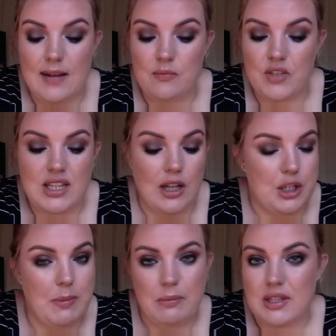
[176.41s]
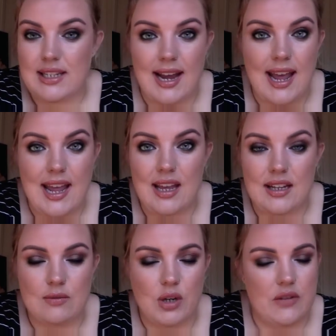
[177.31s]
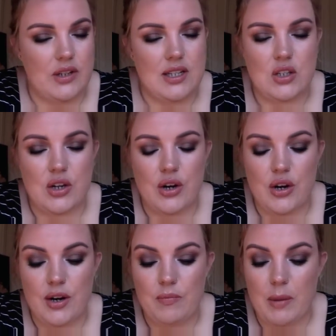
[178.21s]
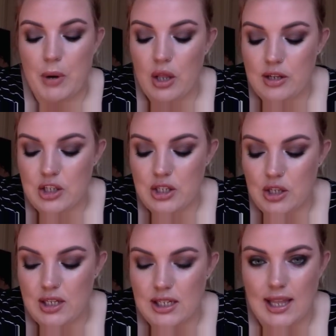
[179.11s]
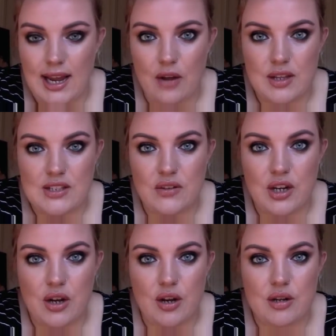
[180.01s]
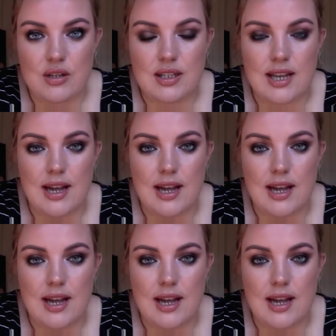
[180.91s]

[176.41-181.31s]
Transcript: just had lots of people staying and whatever. So apologies on the delay on these videos.